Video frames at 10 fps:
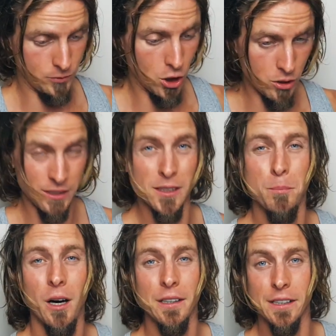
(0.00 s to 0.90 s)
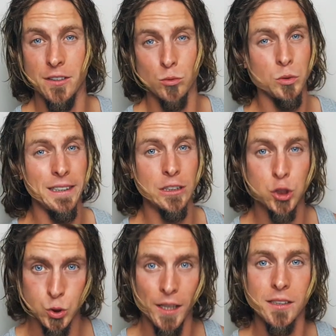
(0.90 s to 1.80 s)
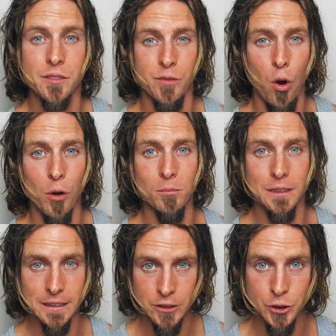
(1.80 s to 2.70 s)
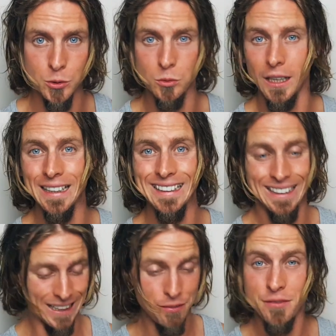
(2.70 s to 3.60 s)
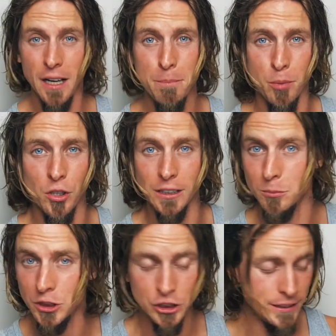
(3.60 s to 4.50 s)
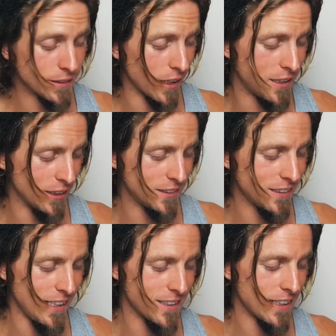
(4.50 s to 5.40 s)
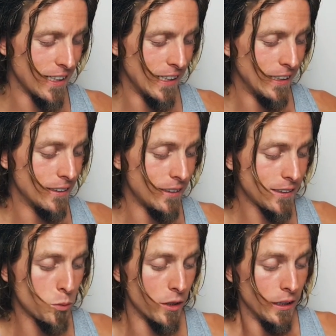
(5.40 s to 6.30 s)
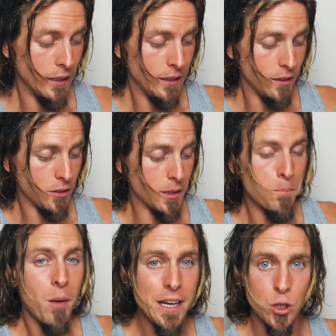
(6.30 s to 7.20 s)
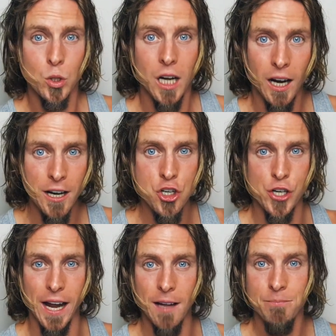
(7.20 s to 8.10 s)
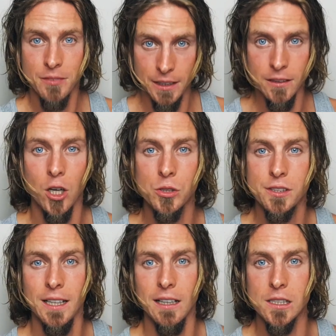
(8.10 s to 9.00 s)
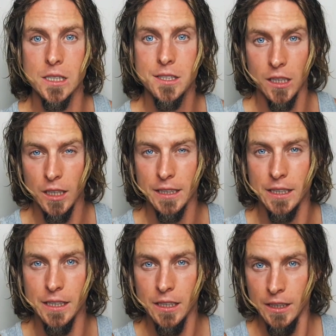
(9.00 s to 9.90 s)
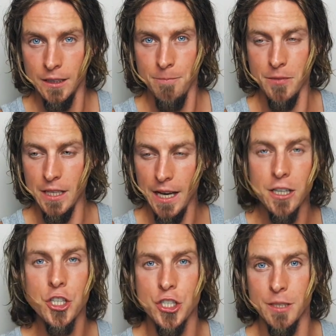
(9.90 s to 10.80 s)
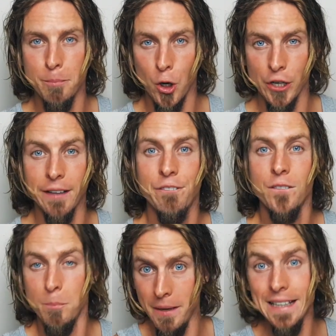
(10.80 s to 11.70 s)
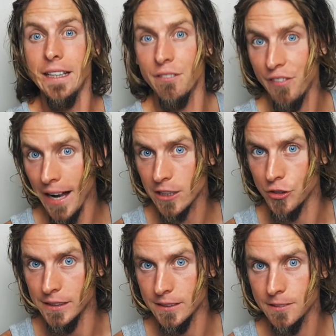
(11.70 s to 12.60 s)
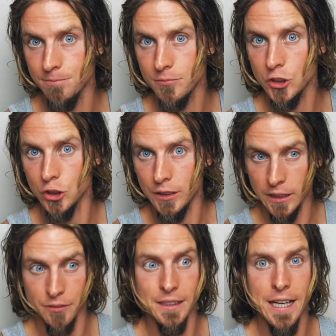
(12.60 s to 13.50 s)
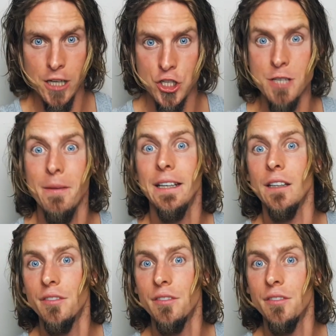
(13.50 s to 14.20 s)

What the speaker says: causing the body to really transform into a fat burning machine, like I said. The next one, the mitochondria in our cells, they're like the energy burning making factories. So think of an energy making